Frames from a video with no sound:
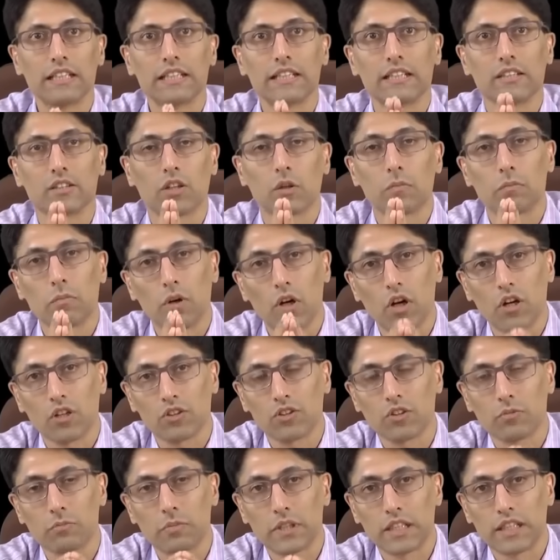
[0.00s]
there are
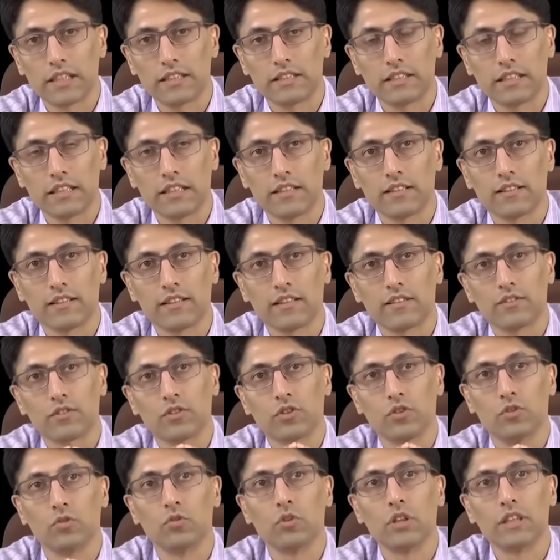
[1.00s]
possibilities
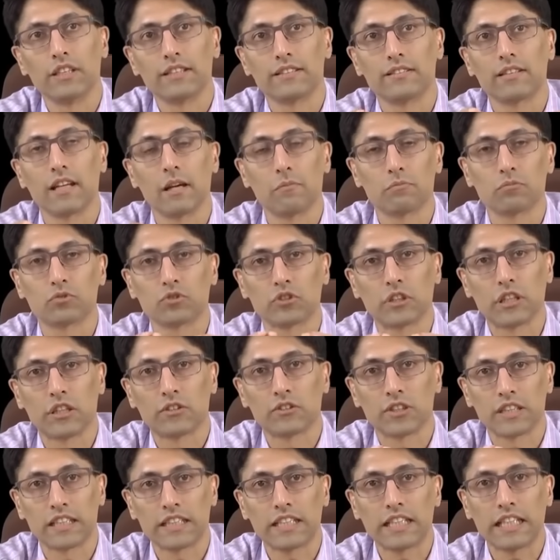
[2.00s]
to
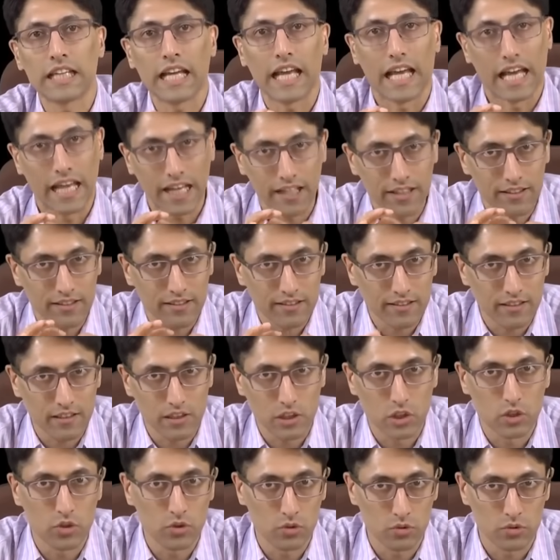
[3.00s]
temporarily
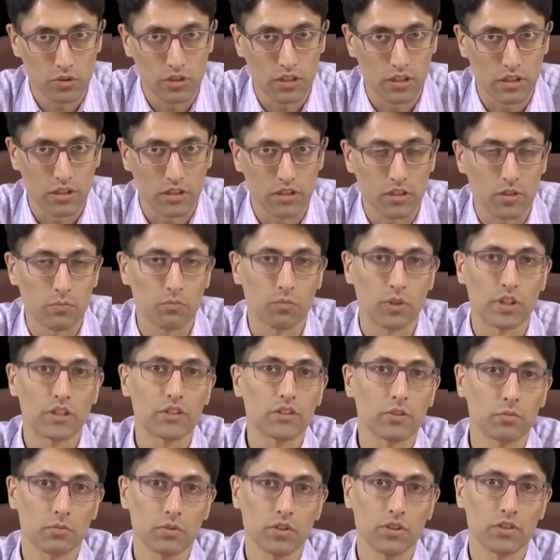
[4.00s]
exclude the
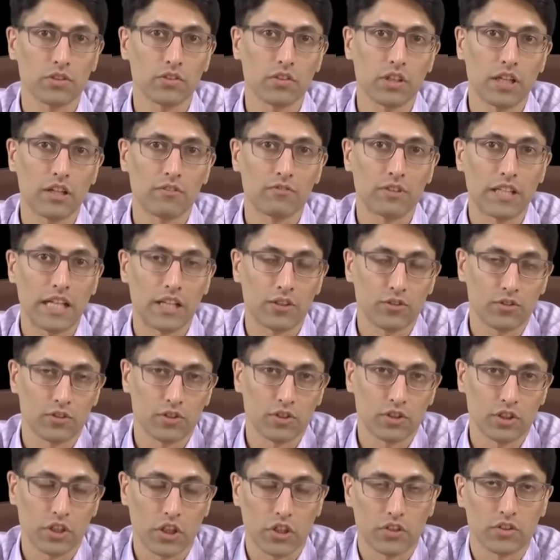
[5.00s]
principles of
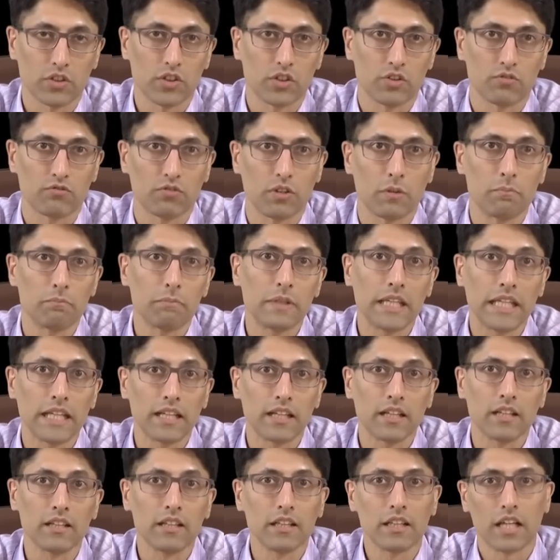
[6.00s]
natural justice from
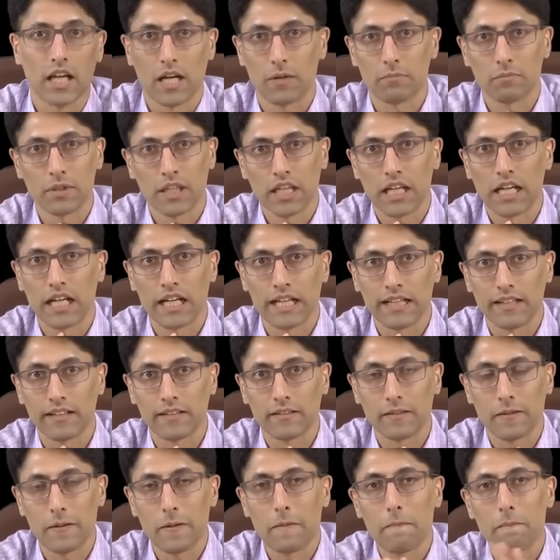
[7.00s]
being applied.
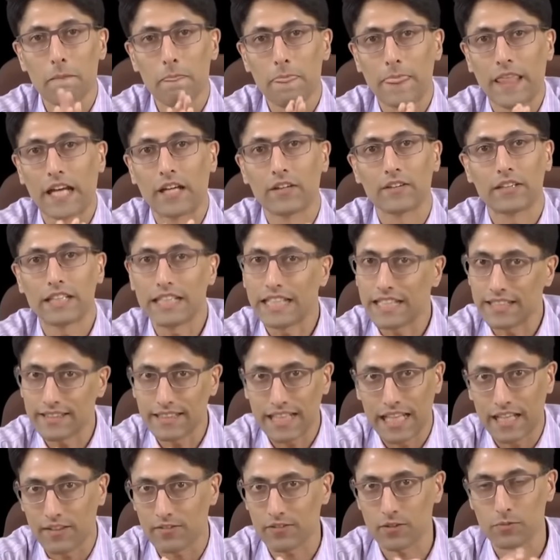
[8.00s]
Now, these
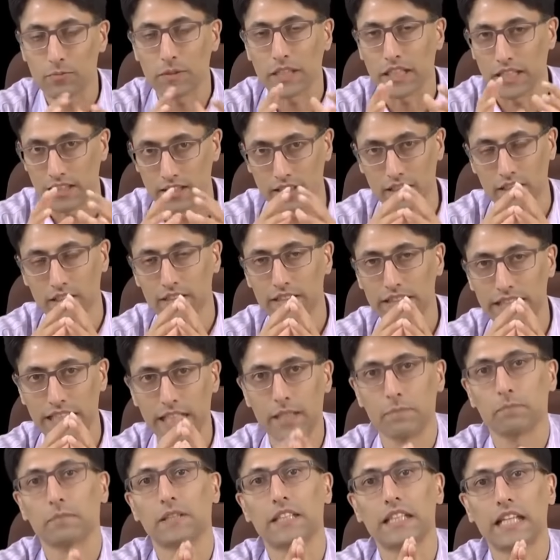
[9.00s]
have to be
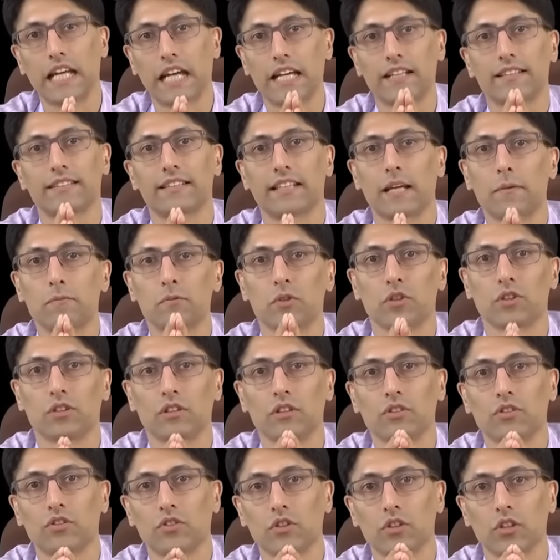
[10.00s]
deeply
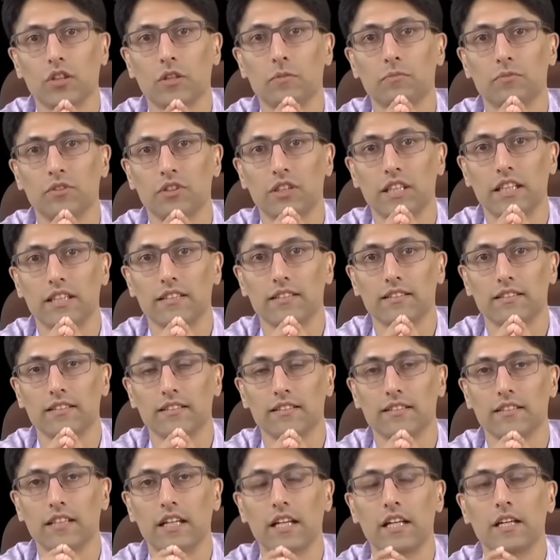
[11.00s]
exceptional
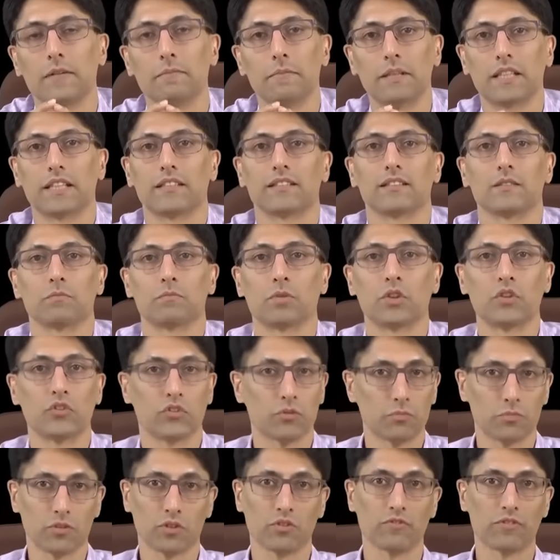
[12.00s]
circumstances because the
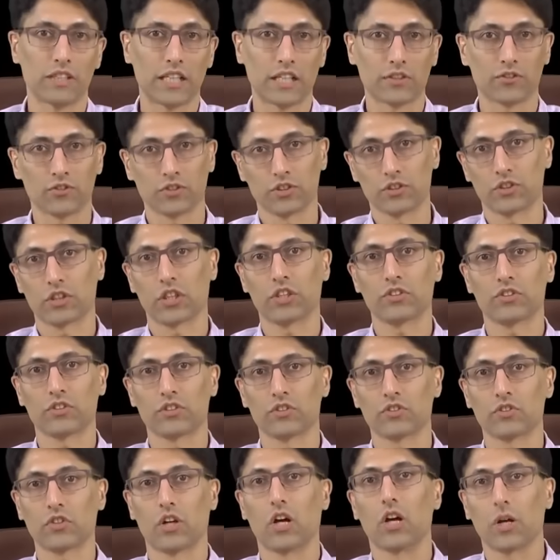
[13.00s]
principles of natural
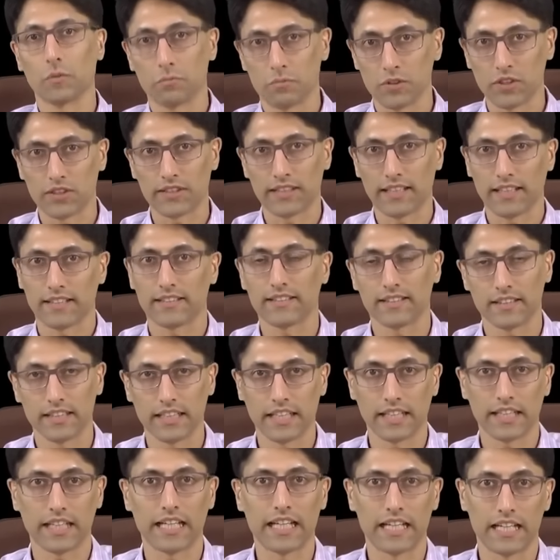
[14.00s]
justice are
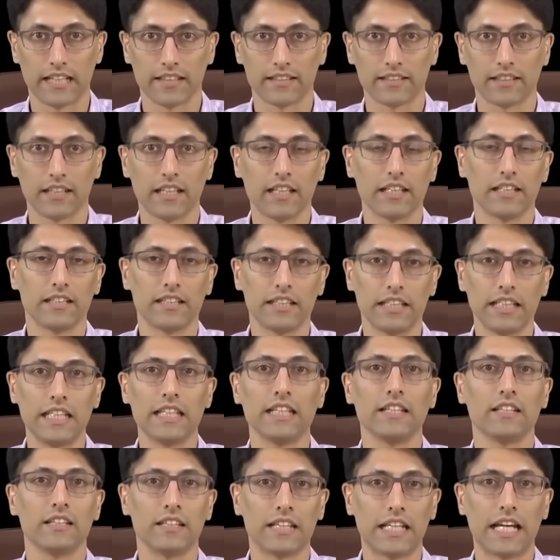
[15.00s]
precisely that,
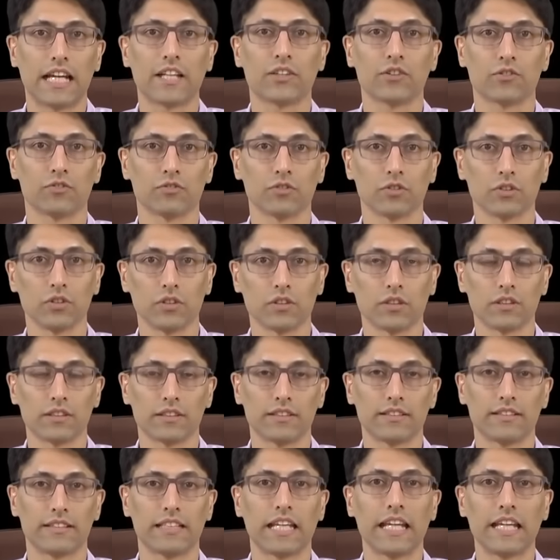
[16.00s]
the natural
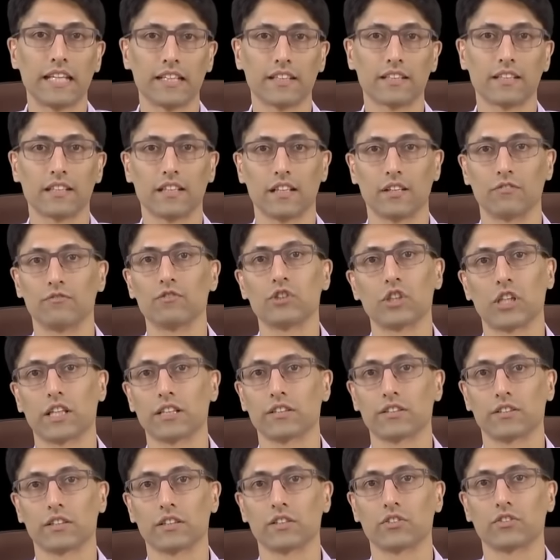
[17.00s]
state of
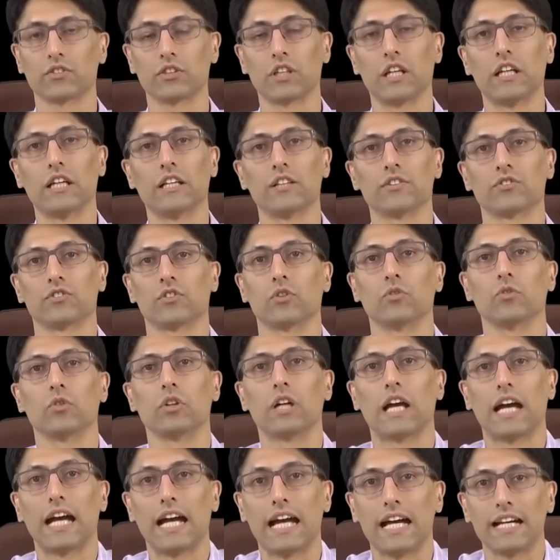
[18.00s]
justice.
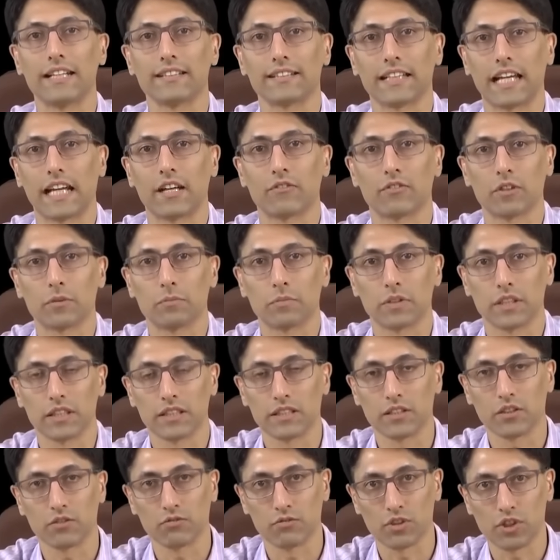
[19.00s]
So, as every
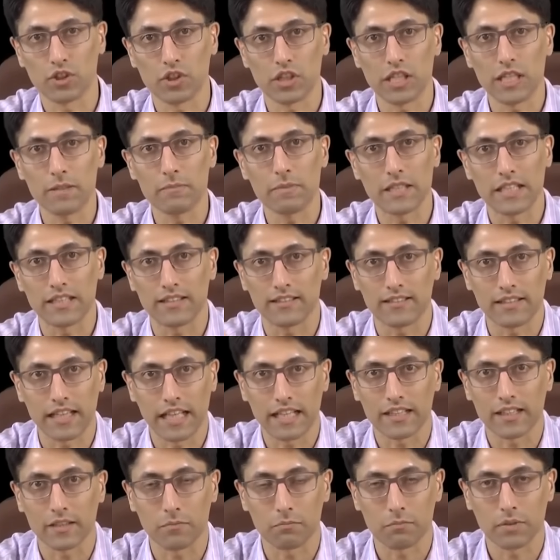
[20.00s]
political regime is
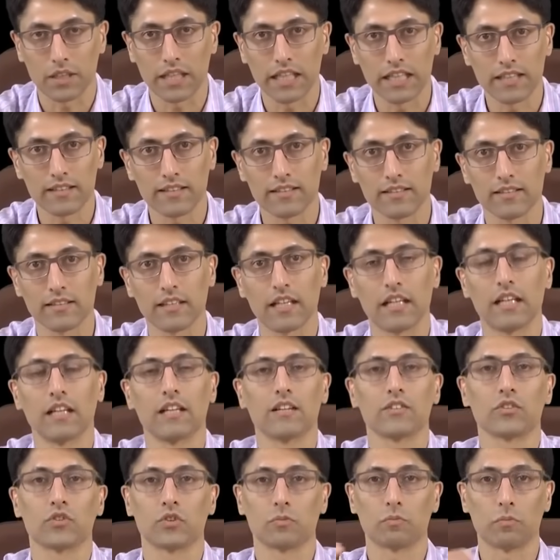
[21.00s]
set in place,
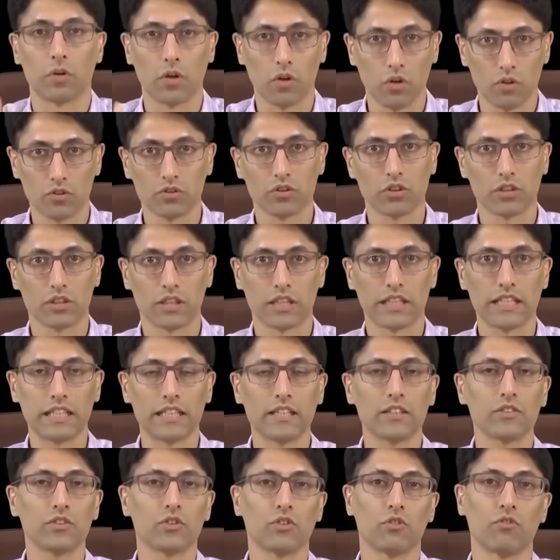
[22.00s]
supposedly
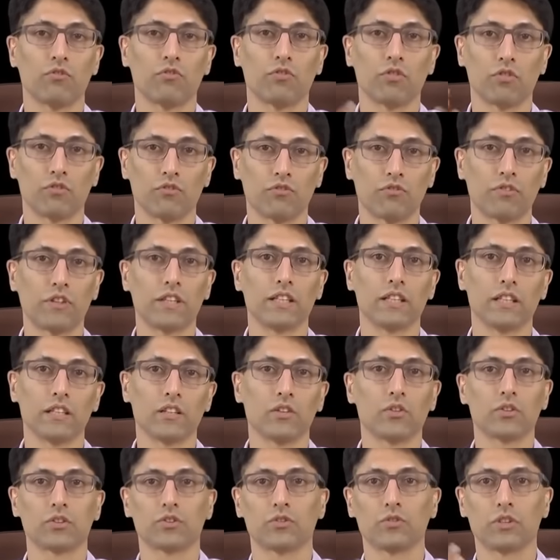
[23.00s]
to fulfill
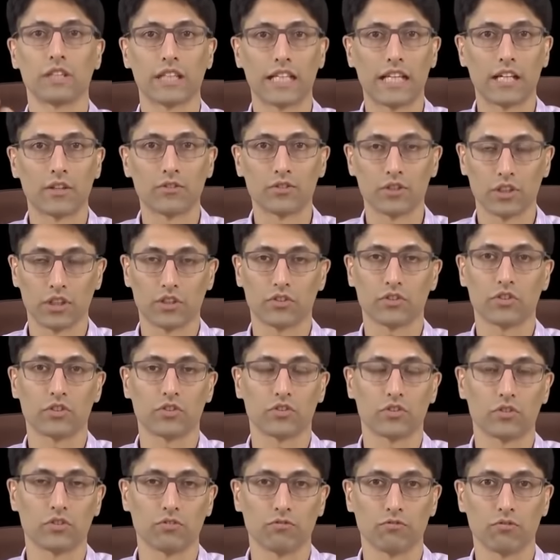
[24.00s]
or to allow
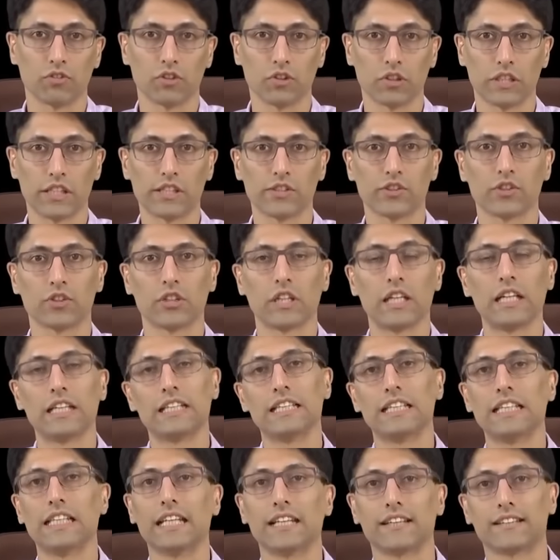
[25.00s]
justice to flourish,
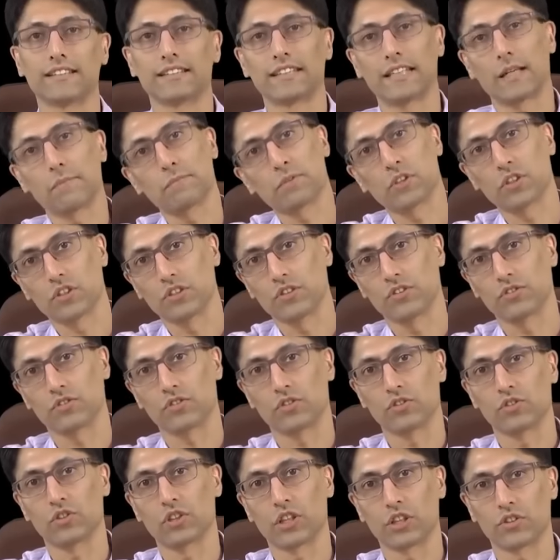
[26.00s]
the exceptions
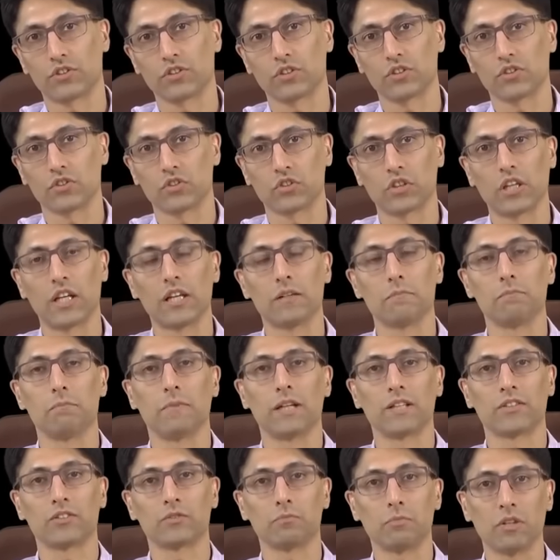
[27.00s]
to justice
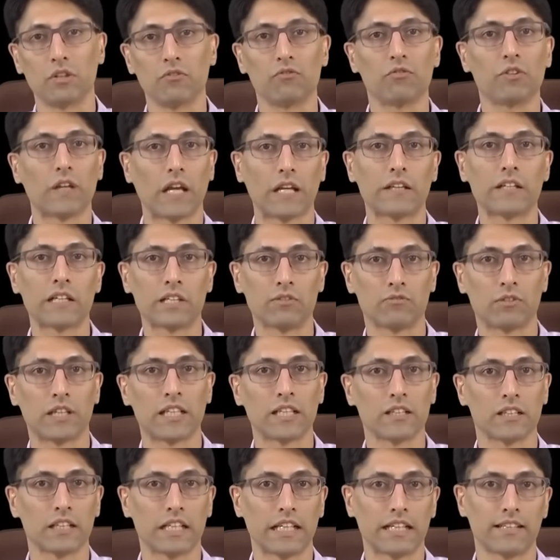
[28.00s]
must be very
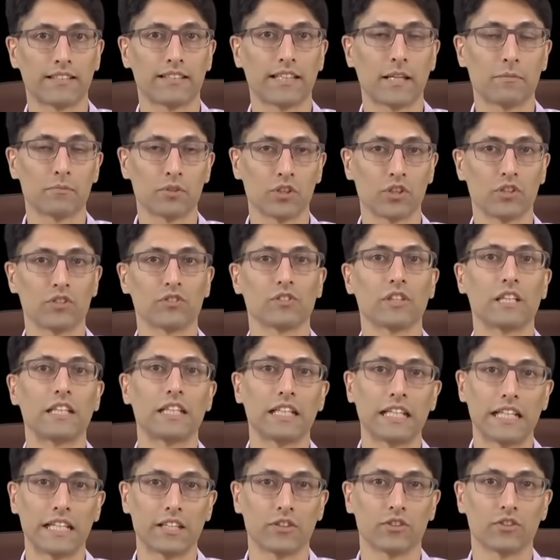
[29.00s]
rare exceptions in
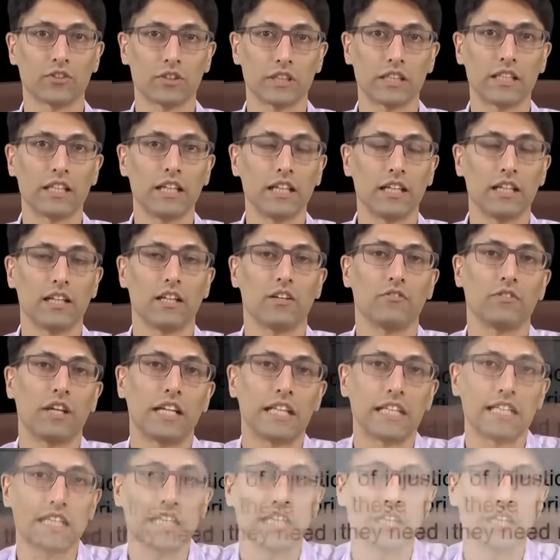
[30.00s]
the history of any